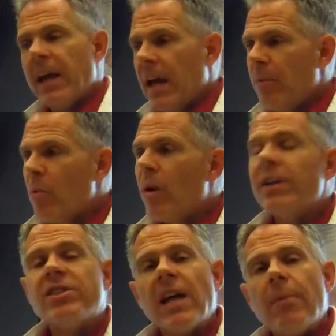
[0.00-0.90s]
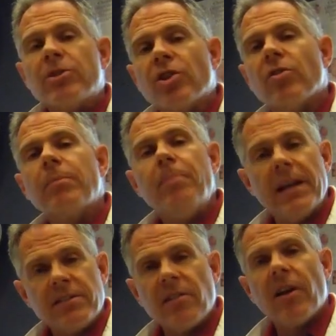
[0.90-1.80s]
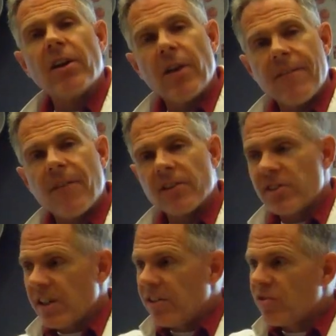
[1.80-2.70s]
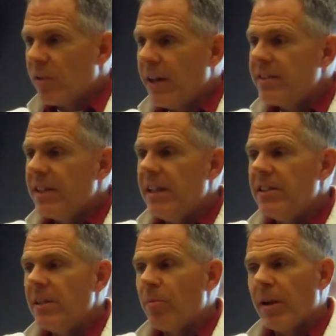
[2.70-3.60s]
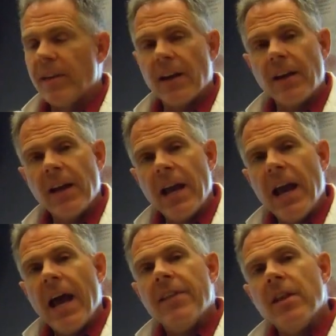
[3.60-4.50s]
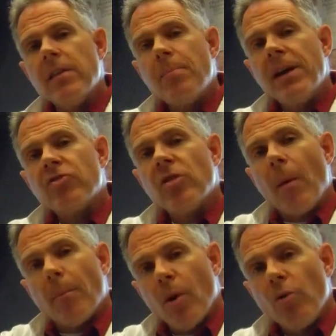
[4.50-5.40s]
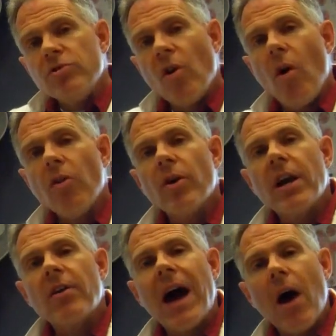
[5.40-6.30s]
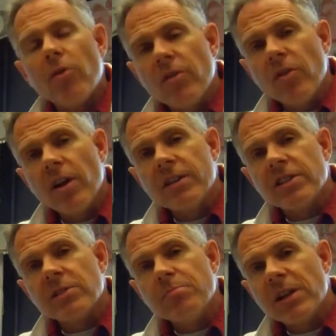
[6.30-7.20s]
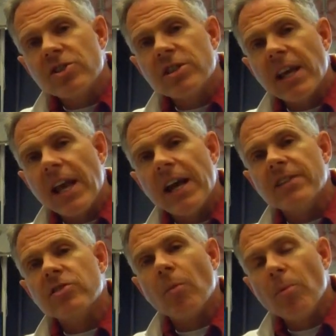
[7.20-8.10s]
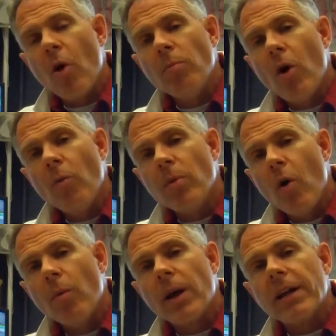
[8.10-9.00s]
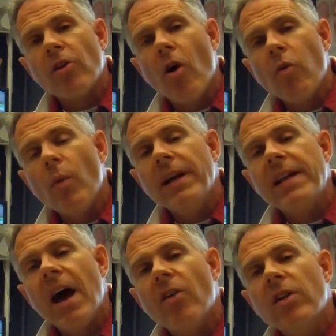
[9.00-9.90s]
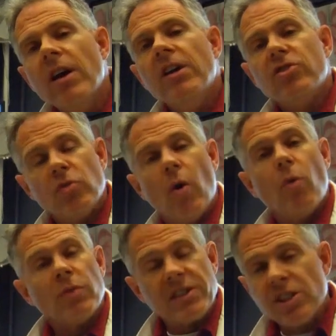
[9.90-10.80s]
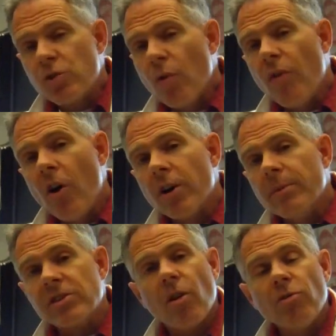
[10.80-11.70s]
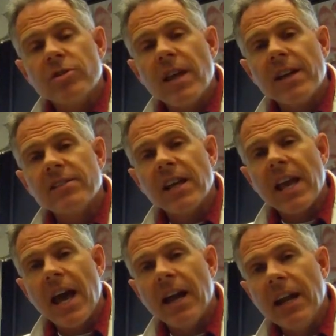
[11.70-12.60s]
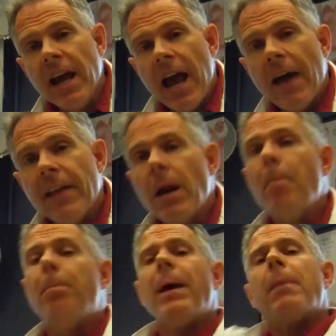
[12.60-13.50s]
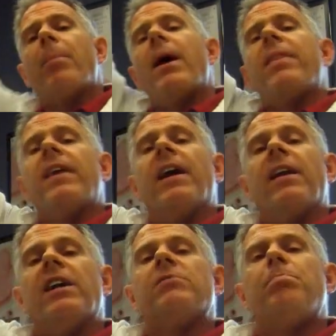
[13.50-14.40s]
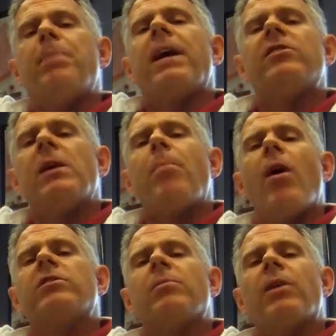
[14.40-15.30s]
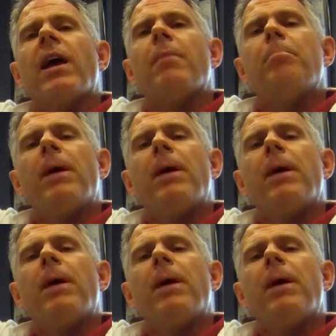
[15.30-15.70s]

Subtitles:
And we want to establish a good baseline of FRC. So nice, easy breathing. And then the patient blows all their air out of their lungs as much as they can. So blow, blow, blow, get it all the way down to residual volume, as close to that as they can. And then a big breath in, as big as they possibly can.